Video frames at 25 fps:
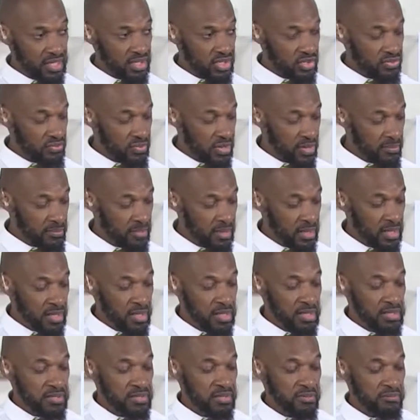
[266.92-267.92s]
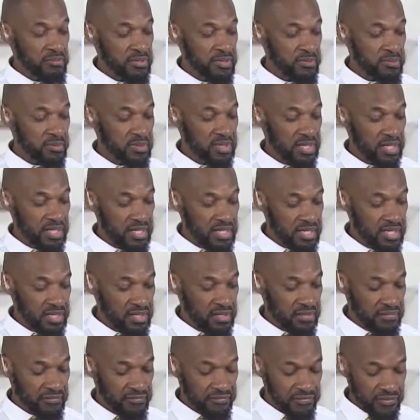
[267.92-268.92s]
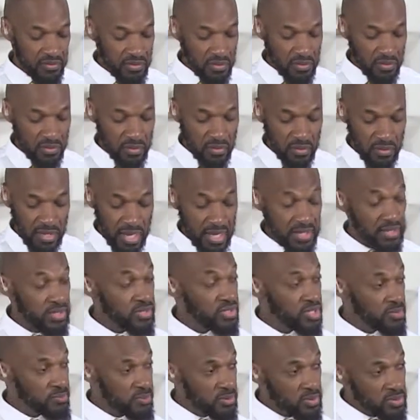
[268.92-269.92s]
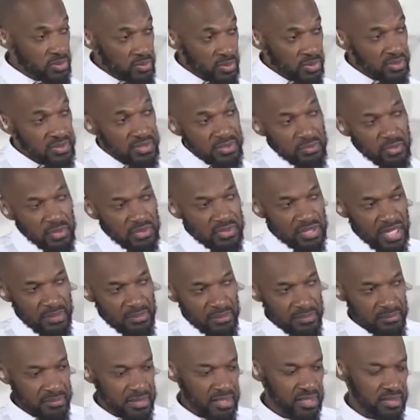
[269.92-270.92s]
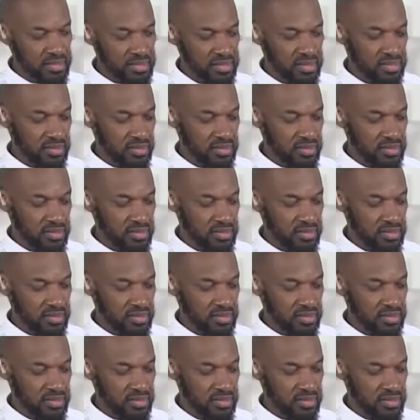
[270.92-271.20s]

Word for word: trim, some people they're eating for energy boost. What, yeah. what type of meal? You